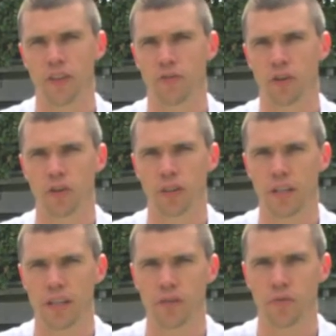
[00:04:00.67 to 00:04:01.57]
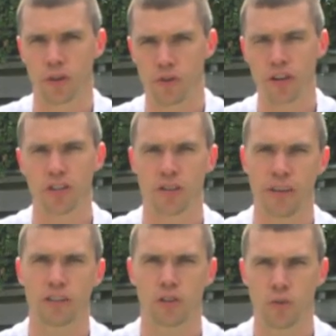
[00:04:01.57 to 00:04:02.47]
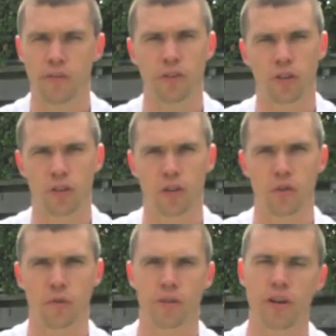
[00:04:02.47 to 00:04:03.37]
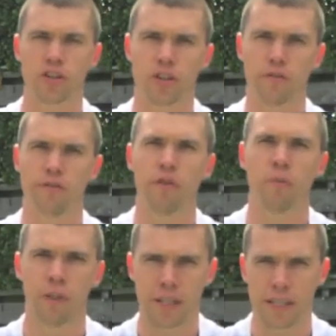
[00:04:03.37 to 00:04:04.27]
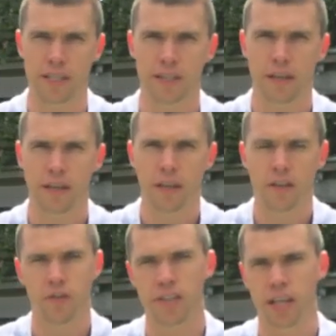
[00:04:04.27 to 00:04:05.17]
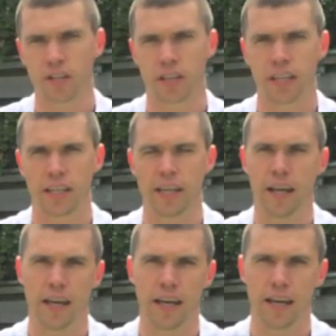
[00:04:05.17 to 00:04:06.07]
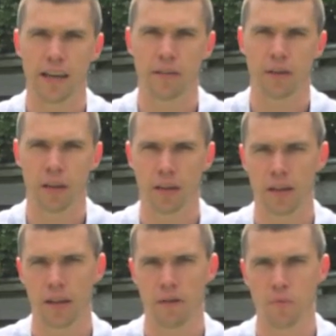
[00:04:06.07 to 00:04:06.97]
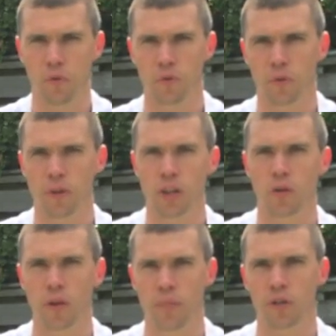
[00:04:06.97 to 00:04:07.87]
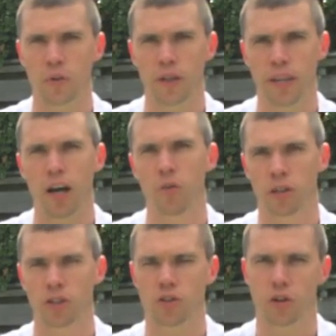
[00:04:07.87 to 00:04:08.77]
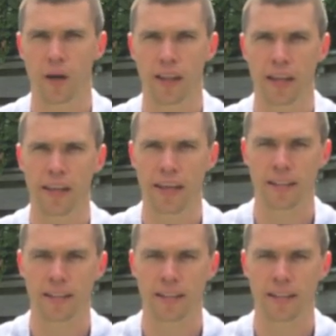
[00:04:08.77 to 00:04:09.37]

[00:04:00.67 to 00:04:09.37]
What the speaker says: and then you've got the regression. If that's too difficult, you've got the regression from the knees. There is actually a move that we can do in between that, and we're going to talk about that